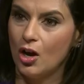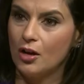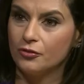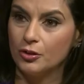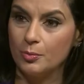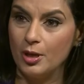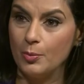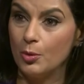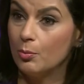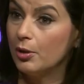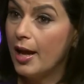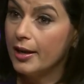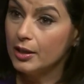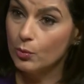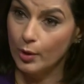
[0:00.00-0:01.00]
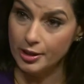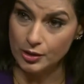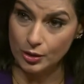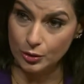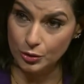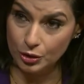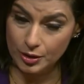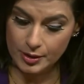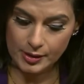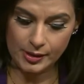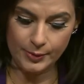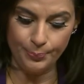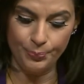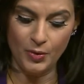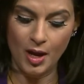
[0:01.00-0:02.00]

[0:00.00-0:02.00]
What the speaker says: offer people black and white solutions.